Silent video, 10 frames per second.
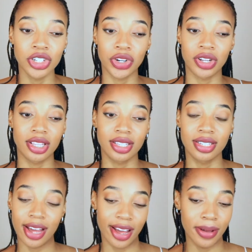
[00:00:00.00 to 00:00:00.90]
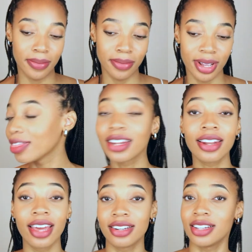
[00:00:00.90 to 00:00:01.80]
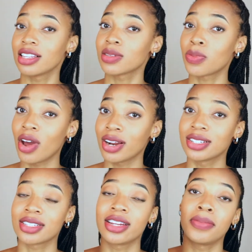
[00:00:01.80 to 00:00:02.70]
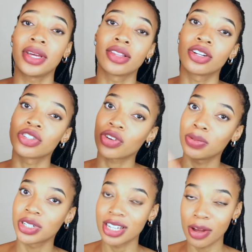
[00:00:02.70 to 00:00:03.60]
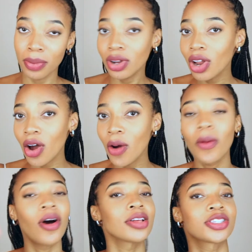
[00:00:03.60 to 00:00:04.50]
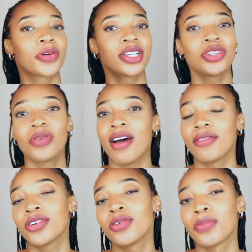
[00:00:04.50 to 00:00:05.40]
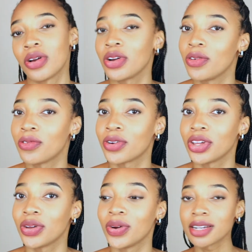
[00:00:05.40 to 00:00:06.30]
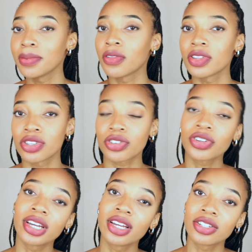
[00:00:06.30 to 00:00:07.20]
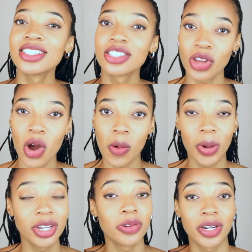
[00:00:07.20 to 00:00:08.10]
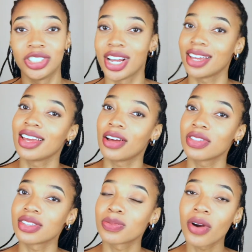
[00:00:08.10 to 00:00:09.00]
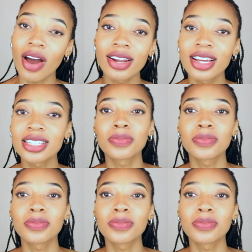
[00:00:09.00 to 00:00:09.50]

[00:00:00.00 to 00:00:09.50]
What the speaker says: during this time. The link to this product is going to be in the description down below. Also, I do have a coupon code for you. It's going to be on the screen. So when you are checking out this product,